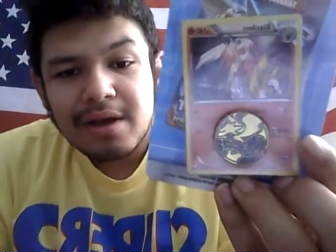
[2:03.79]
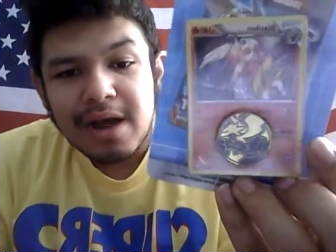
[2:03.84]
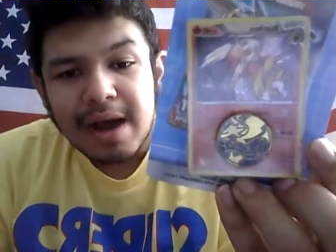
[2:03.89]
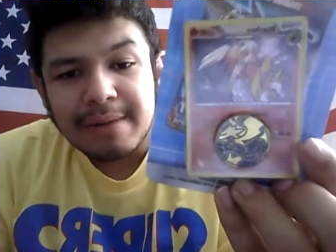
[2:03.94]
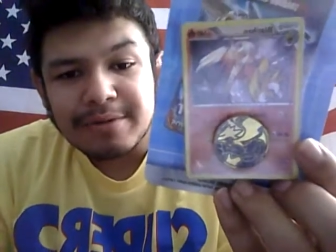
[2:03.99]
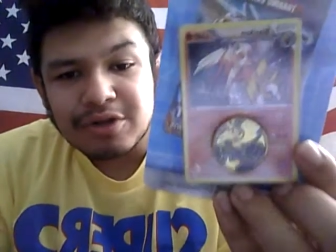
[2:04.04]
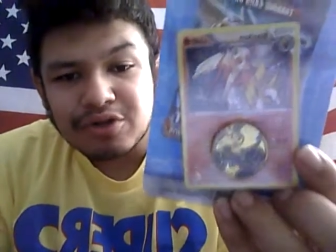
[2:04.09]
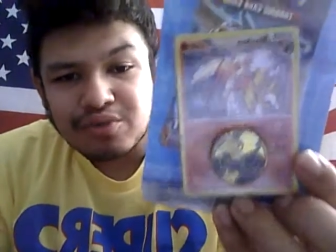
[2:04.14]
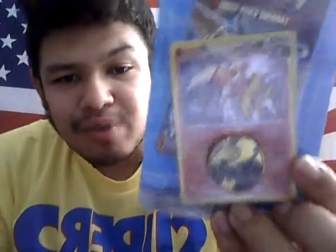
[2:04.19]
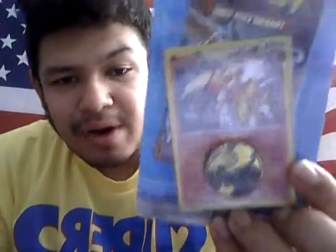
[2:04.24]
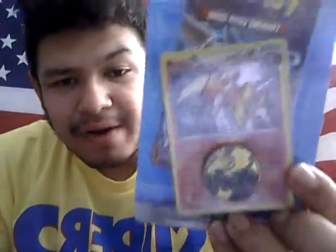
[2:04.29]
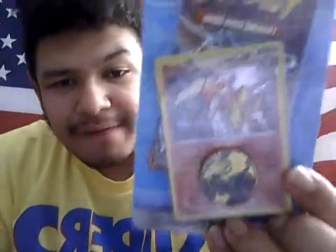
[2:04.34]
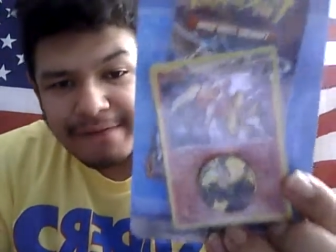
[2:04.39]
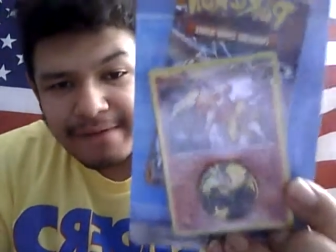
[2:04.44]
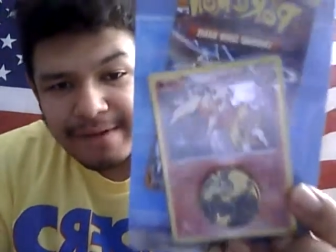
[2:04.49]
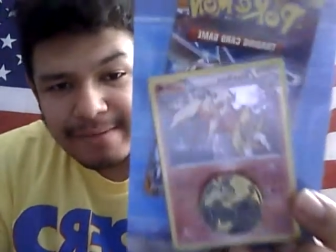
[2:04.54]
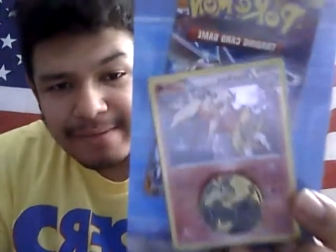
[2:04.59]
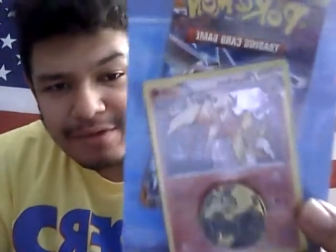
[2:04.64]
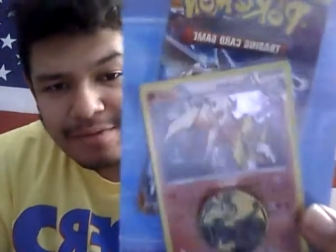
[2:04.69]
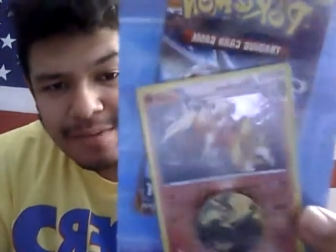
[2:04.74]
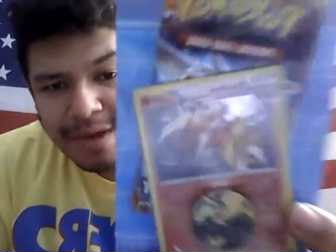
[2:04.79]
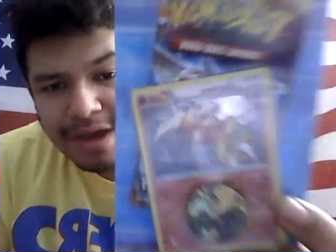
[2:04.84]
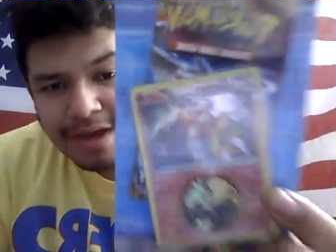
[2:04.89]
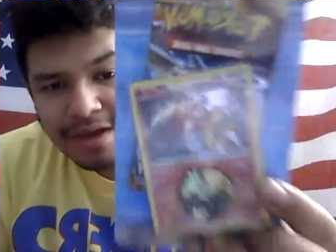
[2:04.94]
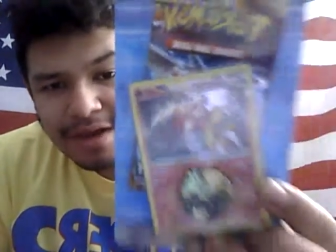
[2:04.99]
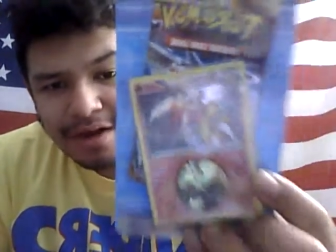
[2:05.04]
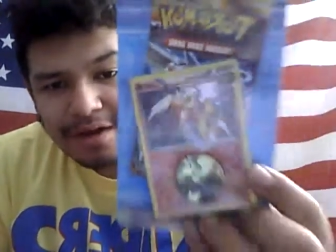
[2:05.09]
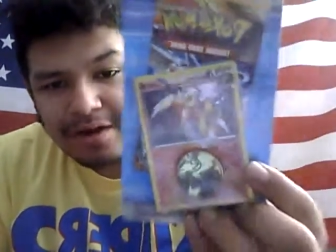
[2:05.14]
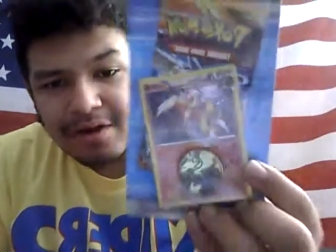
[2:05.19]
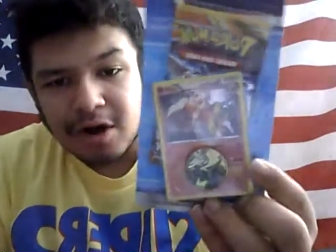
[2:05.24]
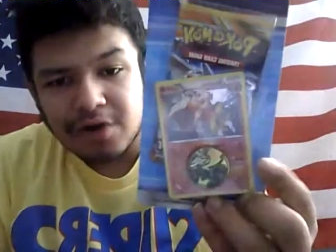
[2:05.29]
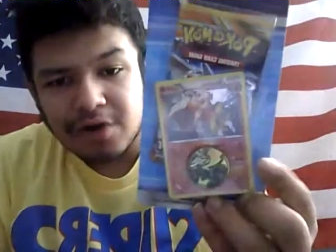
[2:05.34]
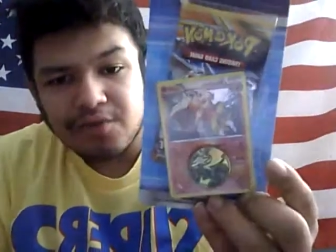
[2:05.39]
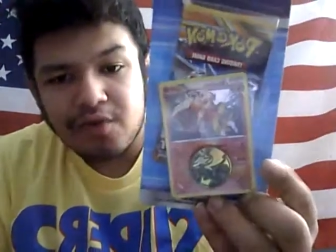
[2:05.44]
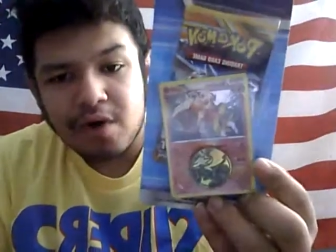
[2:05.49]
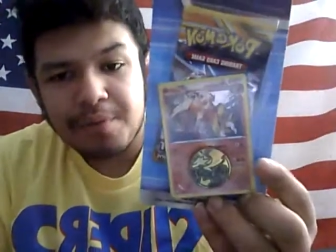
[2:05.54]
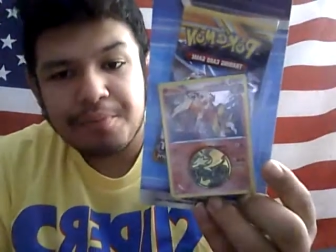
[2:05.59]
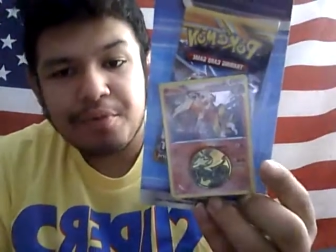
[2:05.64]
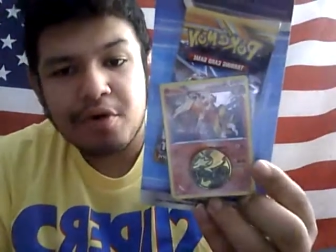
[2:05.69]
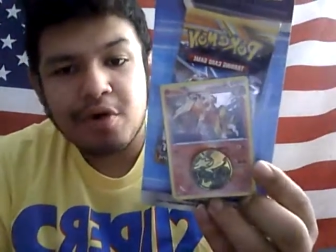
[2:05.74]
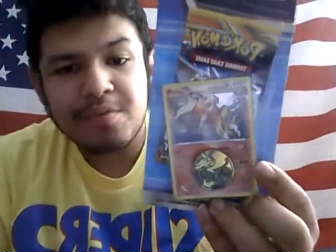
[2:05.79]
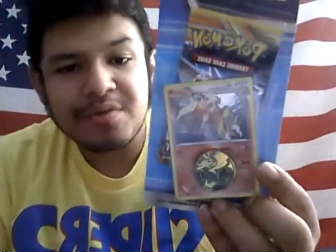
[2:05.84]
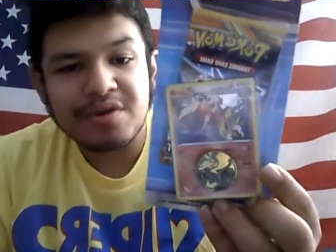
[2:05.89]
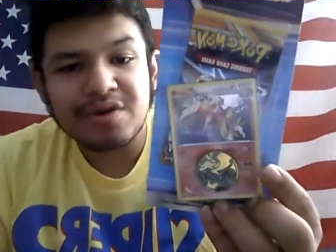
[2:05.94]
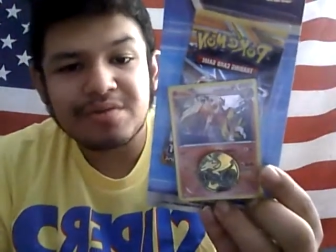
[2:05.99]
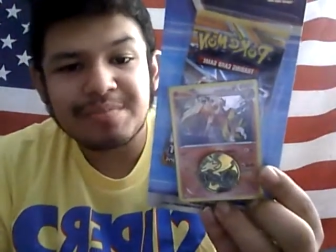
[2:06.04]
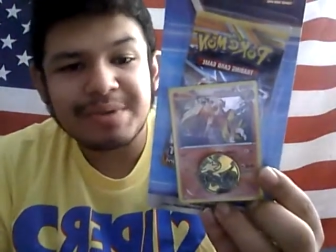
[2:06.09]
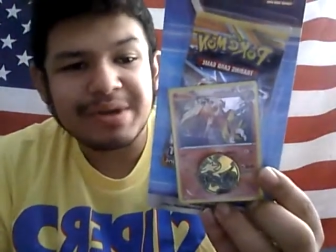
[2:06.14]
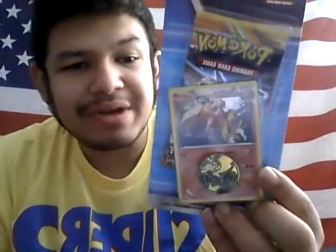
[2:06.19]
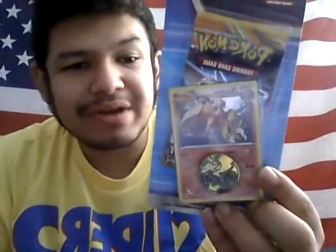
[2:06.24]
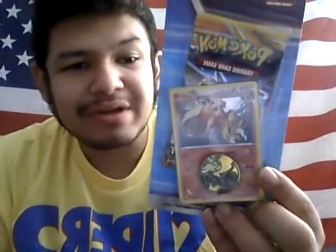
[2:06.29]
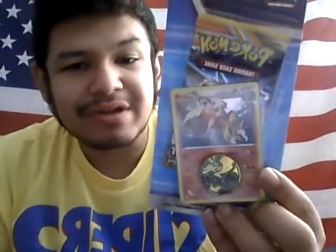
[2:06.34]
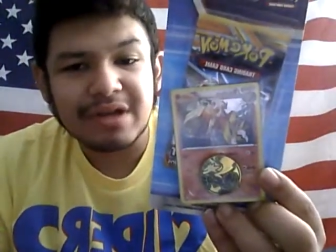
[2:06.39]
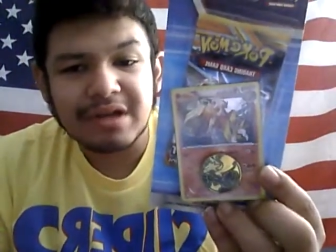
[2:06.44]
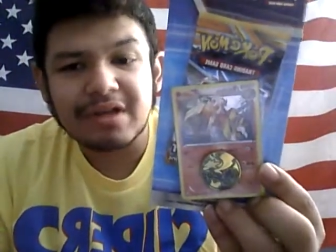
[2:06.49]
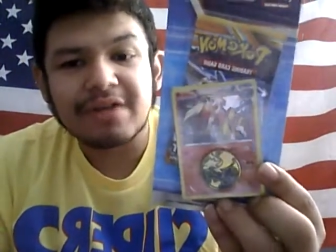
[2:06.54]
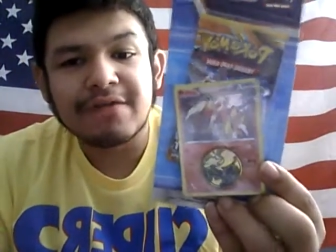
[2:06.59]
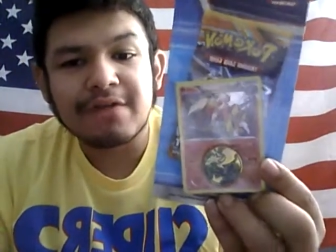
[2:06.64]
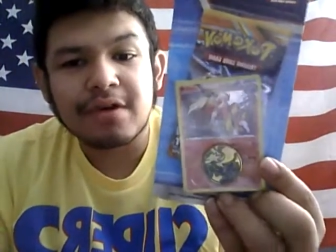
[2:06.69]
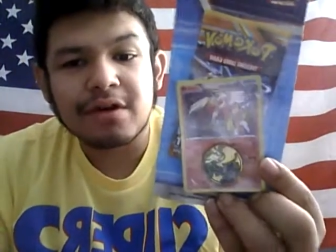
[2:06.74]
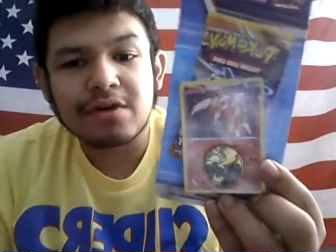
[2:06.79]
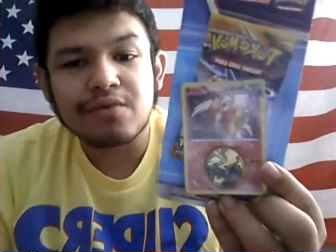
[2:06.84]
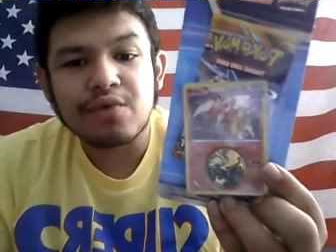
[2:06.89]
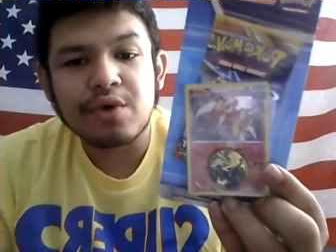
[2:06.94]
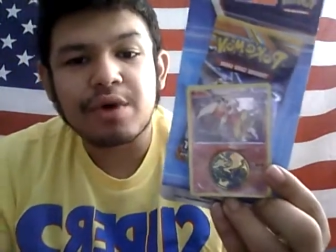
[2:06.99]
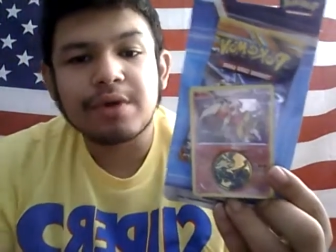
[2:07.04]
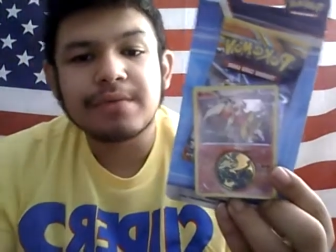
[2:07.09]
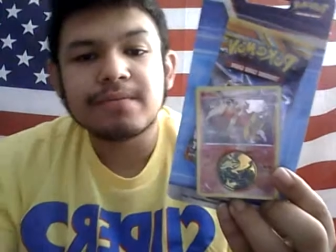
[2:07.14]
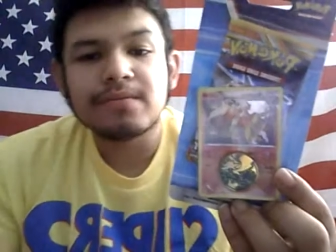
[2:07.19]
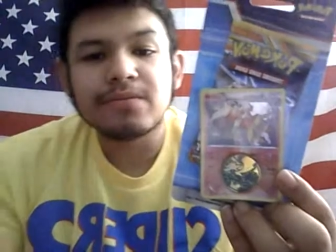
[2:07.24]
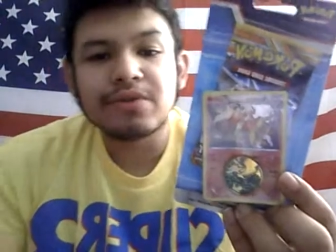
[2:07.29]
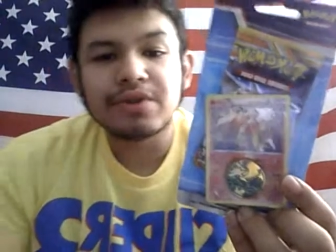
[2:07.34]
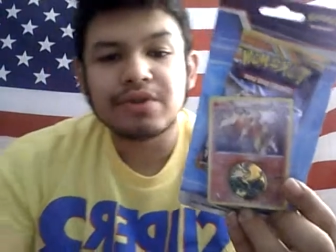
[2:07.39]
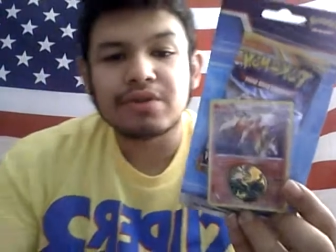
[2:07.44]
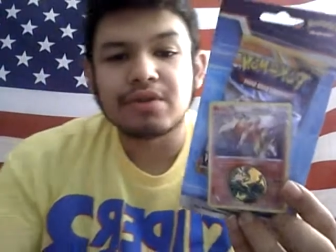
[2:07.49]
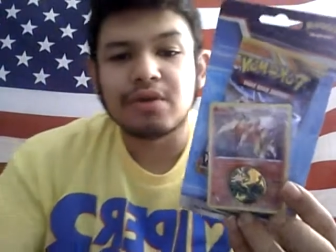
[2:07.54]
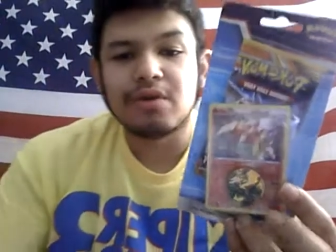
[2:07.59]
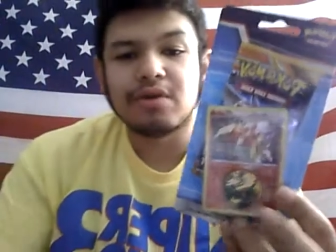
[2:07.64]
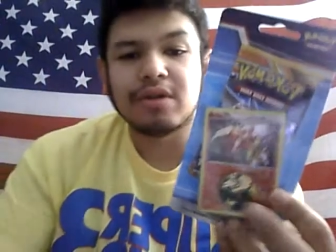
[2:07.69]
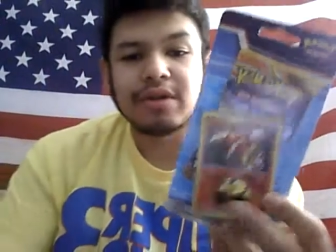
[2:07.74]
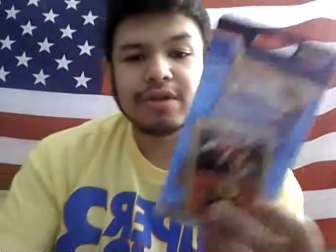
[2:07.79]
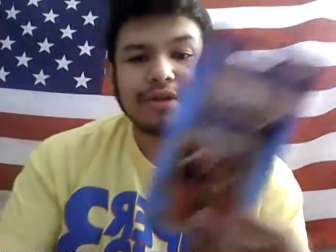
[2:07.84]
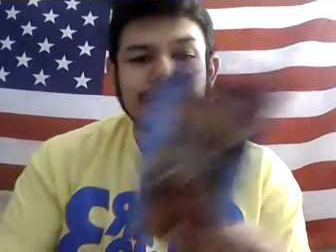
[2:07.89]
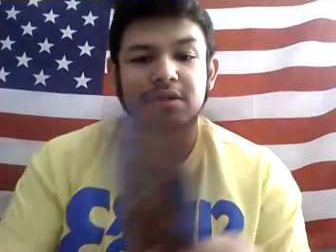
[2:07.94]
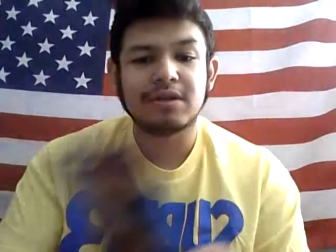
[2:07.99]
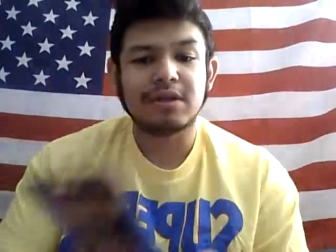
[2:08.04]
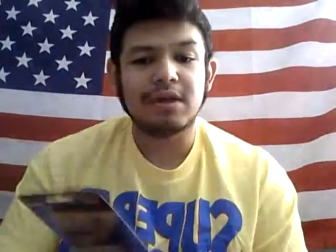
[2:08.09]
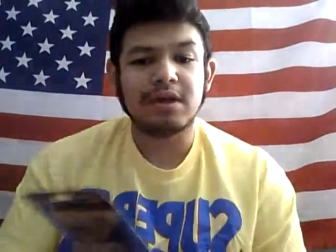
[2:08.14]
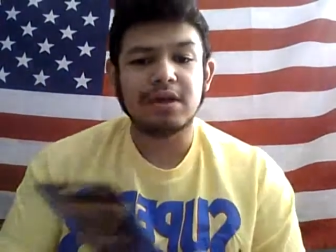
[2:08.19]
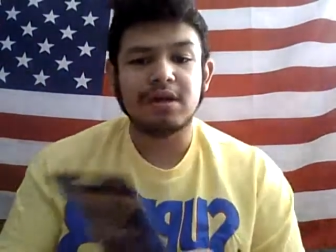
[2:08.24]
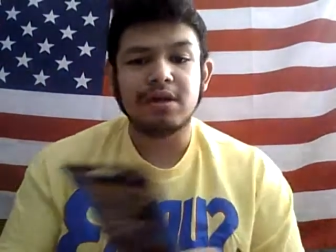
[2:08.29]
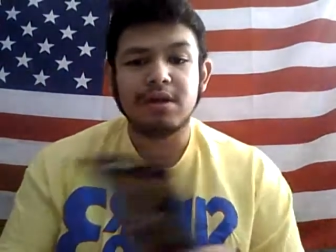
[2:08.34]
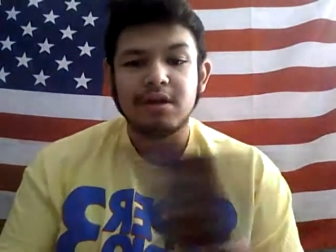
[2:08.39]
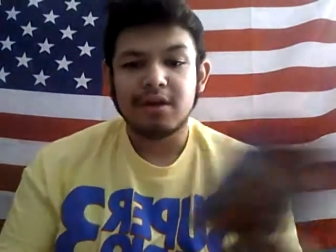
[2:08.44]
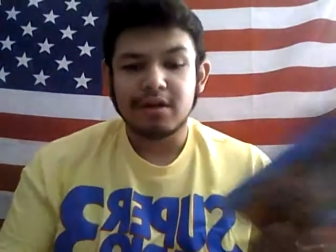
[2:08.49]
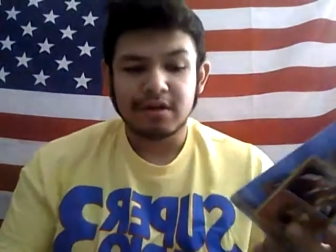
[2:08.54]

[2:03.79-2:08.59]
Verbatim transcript: I'm just waiting for them to make a Gardevoir promo because I love Gardevoir. So let's see.